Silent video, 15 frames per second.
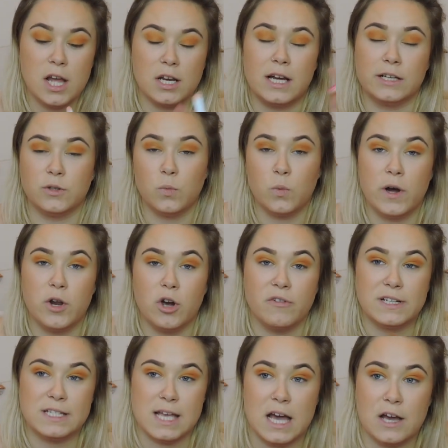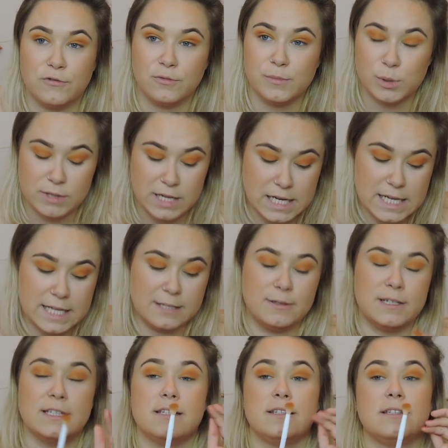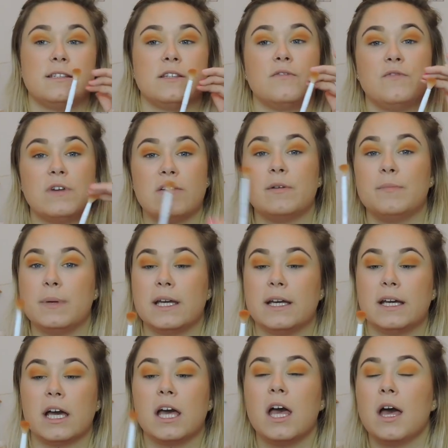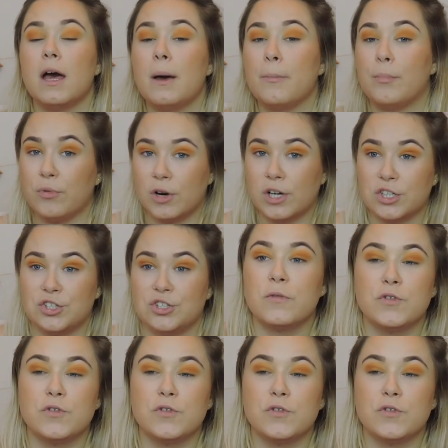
like the one I already have from Real Techniques, because this is a very big brush.